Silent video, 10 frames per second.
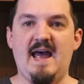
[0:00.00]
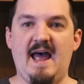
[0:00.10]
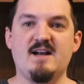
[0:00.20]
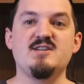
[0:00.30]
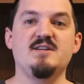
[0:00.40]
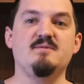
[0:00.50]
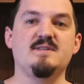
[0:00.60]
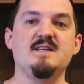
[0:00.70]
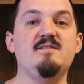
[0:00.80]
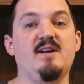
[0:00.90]
actually
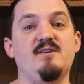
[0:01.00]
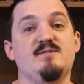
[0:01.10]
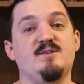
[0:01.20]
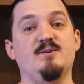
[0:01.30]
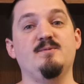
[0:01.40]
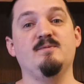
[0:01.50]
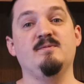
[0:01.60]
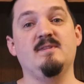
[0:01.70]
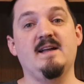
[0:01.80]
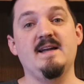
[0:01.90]
don't tend to value stone
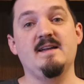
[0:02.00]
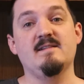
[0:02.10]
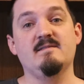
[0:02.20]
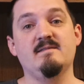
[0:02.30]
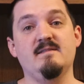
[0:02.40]
like